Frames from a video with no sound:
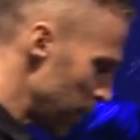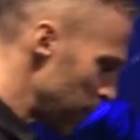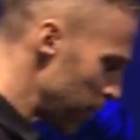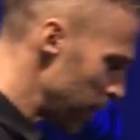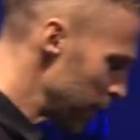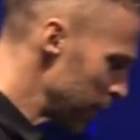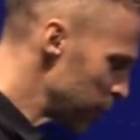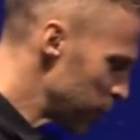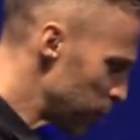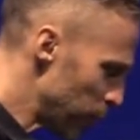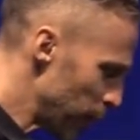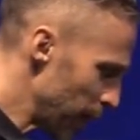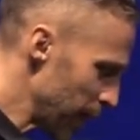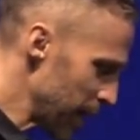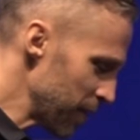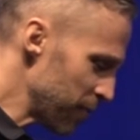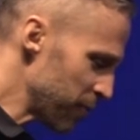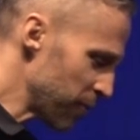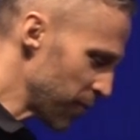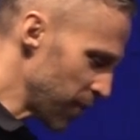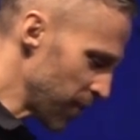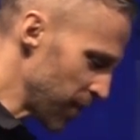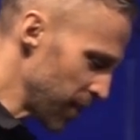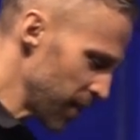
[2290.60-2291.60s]
Please pray
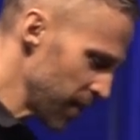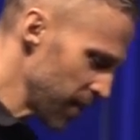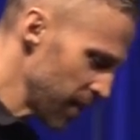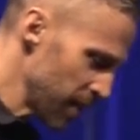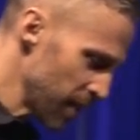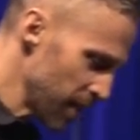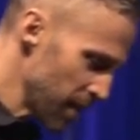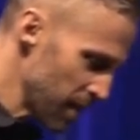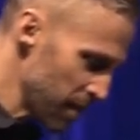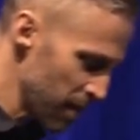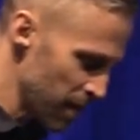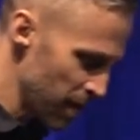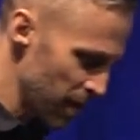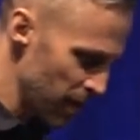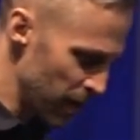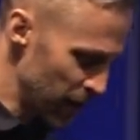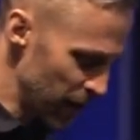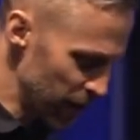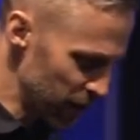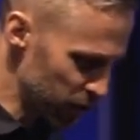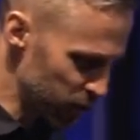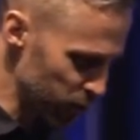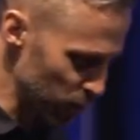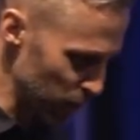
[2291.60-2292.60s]
for
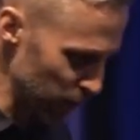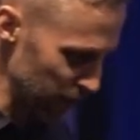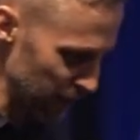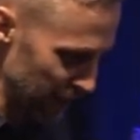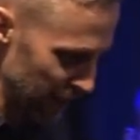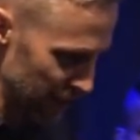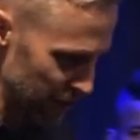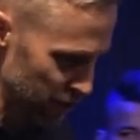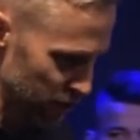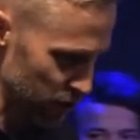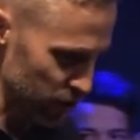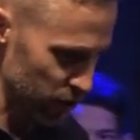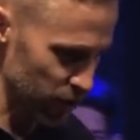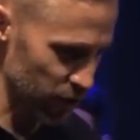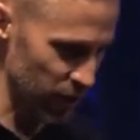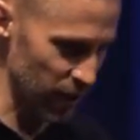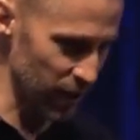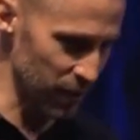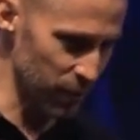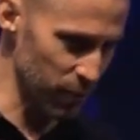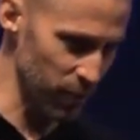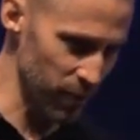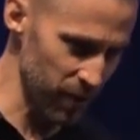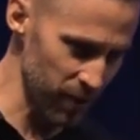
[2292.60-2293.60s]
this relationship.